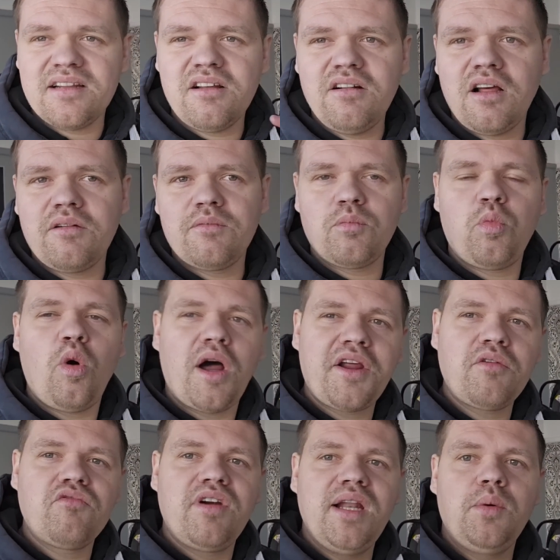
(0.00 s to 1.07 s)
I
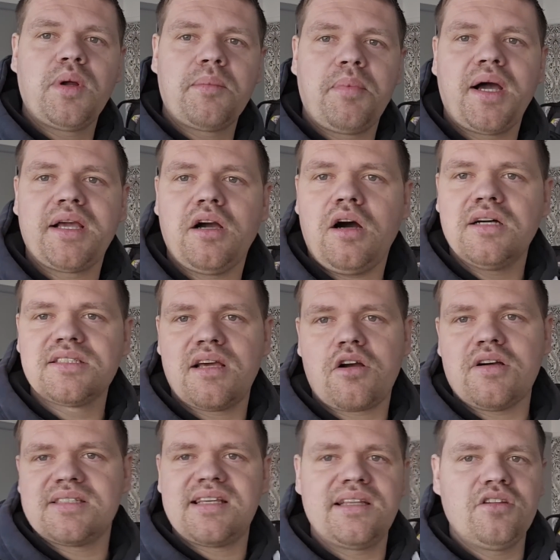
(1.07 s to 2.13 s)
don't really want to buy cars that
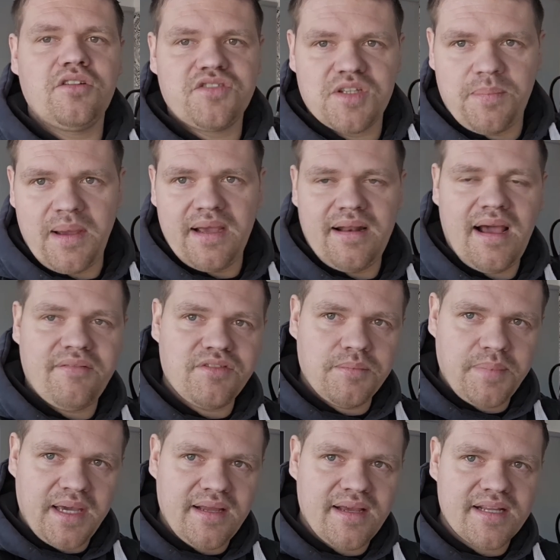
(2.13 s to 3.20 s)
I've got to send off to paint, have
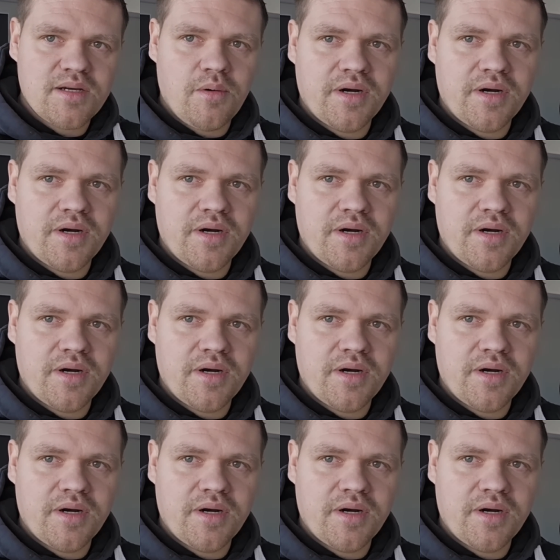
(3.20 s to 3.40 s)
them painted.